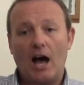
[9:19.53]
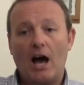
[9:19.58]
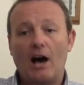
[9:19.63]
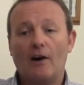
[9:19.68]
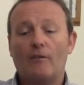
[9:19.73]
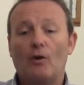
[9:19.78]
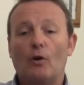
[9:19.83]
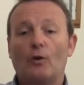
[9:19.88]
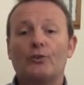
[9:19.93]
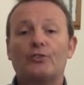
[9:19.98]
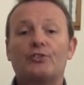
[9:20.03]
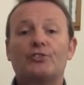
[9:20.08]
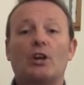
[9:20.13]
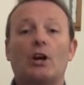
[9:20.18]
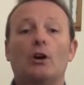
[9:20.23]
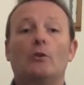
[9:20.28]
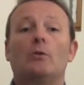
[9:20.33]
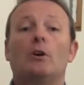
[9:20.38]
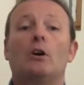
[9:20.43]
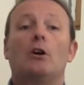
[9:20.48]
I've
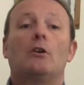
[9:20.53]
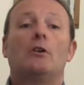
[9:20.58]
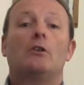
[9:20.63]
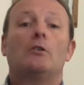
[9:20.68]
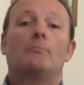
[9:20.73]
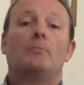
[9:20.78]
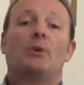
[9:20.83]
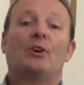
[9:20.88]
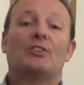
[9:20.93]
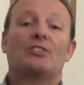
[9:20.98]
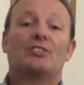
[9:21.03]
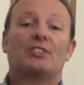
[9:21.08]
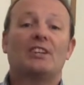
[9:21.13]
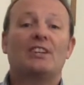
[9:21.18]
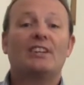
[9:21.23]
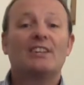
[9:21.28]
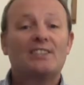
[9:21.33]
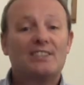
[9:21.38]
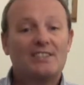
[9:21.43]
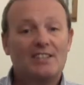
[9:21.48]
also
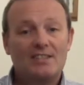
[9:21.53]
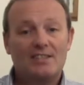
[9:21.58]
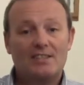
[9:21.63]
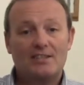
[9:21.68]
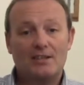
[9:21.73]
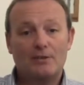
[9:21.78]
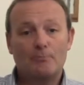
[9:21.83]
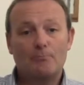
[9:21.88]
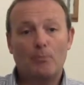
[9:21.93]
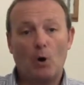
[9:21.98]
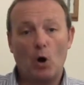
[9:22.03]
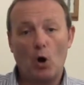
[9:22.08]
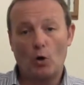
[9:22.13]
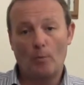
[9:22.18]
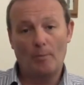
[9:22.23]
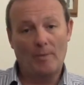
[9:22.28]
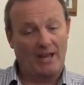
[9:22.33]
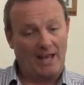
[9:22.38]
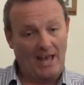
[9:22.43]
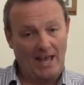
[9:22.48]
personally assisted
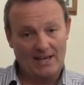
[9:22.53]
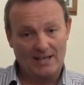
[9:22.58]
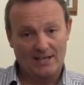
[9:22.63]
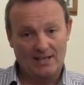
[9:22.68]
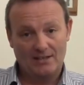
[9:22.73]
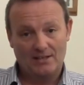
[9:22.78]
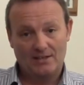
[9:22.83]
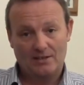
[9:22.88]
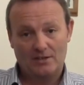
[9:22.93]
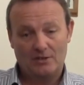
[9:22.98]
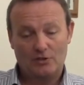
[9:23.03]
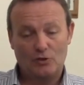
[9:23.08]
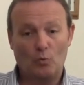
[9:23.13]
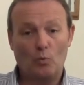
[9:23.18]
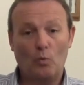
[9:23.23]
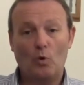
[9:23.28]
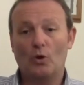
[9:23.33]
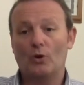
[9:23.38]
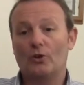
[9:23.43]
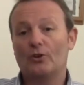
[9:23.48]
Paul McKenna, the
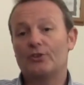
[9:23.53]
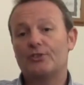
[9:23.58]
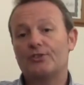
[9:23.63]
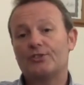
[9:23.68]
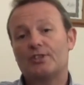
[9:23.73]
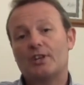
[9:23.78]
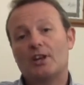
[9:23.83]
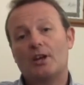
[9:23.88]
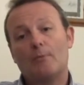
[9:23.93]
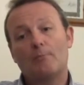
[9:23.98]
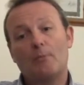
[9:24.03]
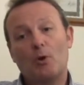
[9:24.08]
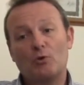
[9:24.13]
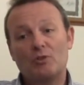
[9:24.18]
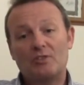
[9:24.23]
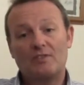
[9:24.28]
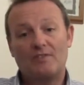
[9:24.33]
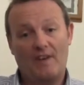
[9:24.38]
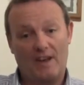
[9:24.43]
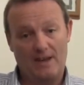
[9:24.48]
world's
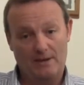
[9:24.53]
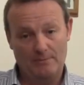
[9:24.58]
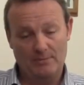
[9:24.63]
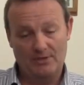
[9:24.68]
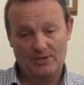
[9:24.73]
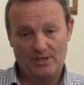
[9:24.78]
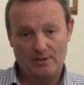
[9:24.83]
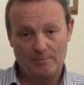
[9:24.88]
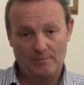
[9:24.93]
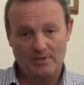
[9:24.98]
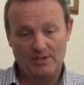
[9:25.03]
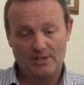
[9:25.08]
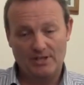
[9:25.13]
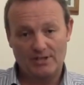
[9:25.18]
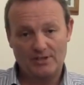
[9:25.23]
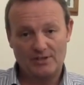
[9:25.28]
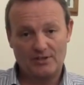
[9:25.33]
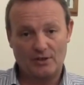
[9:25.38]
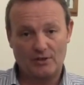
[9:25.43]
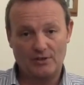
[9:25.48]
most famous
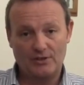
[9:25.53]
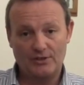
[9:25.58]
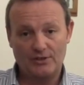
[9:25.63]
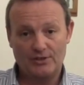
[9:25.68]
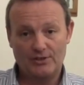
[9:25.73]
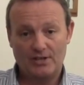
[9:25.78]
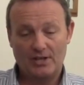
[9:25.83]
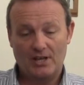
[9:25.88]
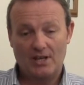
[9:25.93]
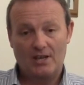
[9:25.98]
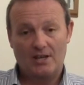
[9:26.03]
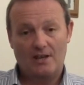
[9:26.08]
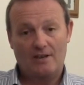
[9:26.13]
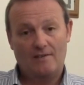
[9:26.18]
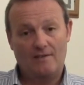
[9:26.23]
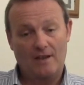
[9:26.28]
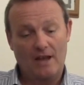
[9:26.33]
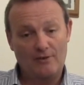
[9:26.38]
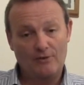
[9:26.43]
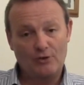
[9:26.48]
hypnotist, on his
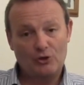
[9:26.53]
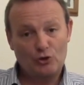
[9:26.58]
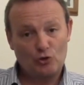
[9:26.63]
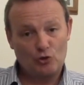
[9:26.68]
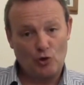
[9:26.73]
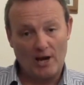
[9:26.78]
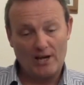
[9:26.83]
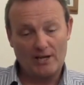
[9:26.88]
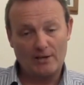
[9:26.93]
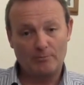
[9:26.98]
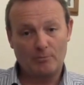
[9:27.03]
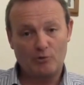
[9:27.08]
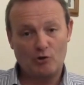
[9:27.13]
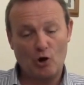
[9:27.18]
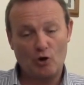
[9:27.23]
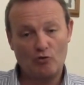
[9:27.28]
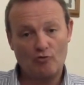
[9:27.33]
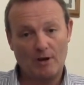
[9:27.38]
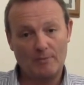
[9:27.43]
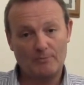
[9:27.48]
various training
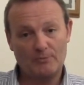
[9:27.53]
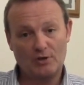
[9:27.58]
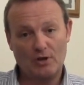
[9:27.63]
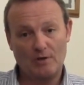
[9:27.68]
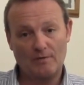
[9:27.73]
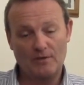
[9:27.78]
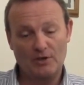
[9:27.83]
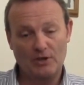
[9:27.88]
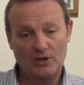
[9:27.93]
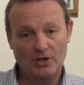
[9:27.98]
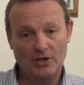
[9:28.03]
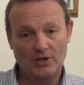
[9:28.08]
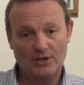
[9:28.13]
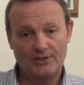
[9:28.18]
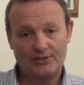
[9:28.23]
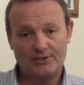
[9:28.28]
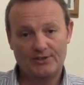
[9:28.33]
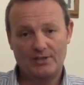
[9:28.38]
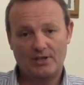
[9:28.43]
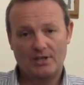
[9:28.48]
programs over the
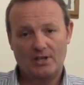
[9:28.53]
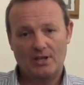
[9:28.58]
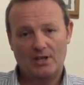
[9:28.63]
years.